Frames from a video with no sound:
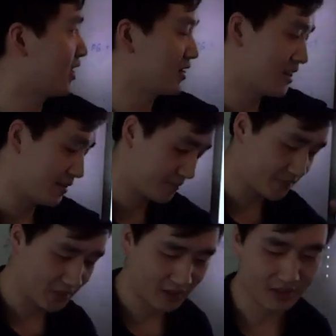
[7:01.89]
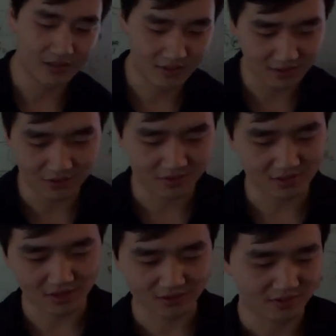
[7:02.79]
yeah, it looks
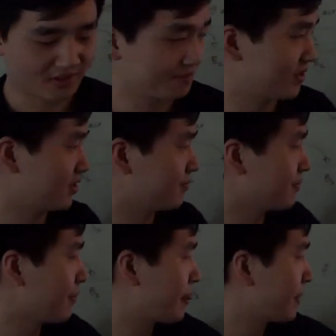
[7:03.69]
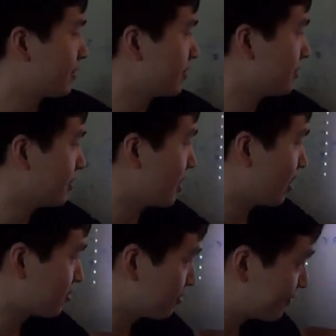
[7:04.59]
all the same. But
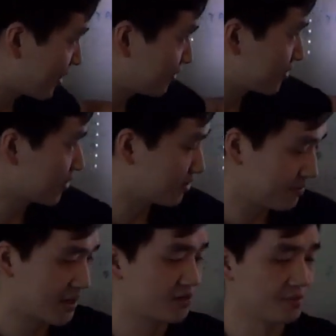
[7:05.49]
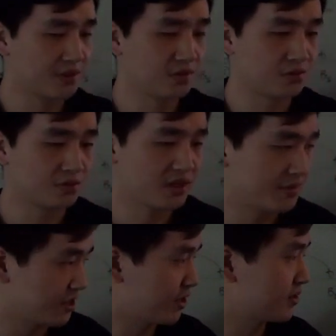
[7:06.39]
how to find the similarity between two
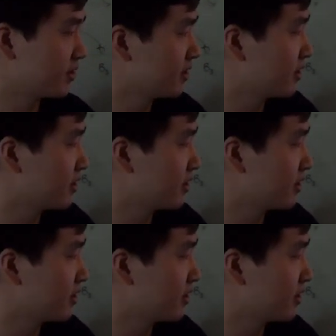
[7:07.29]
images?